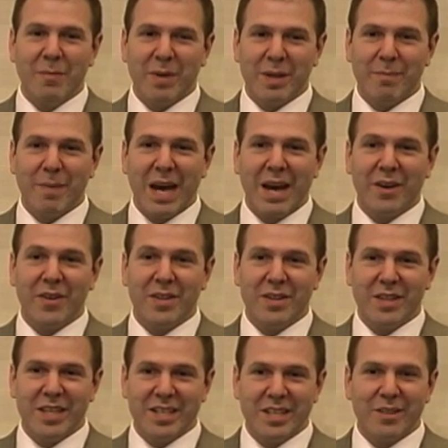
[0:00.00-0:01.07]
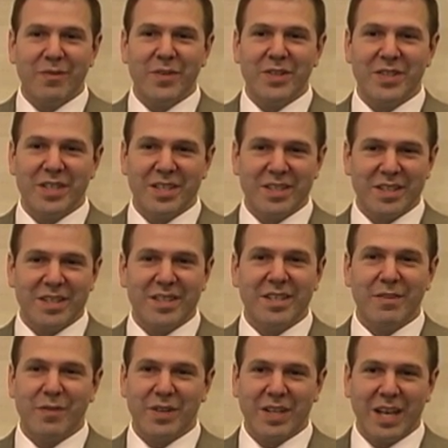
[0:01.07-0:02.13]
but about the differences in the
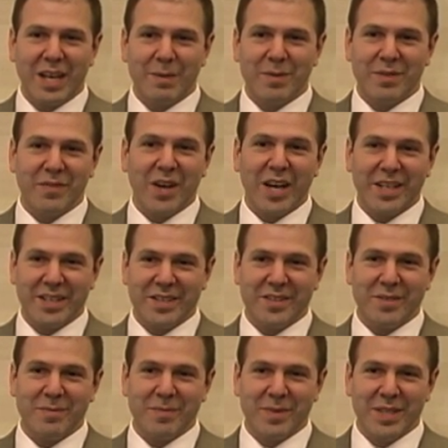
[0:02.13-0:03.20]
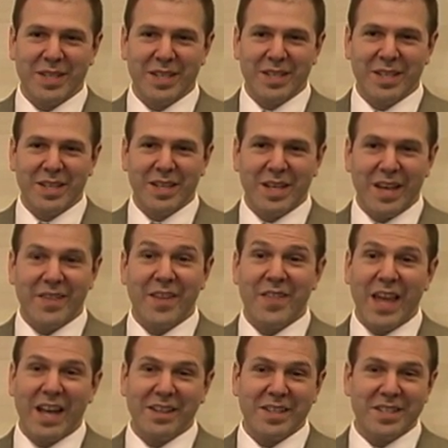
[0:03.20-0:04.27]
different types of autism? And then
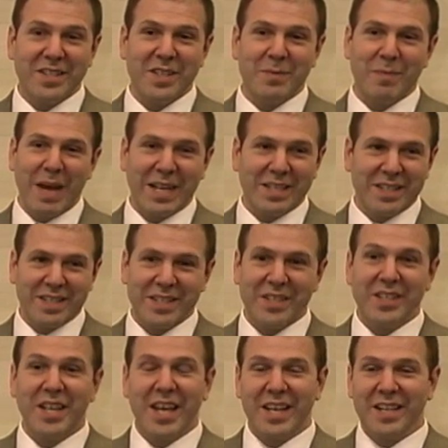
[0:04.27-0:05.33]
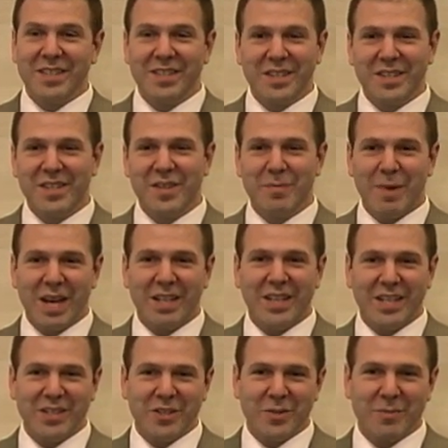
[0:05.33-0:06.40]
that leads us back to the genetics and to the biological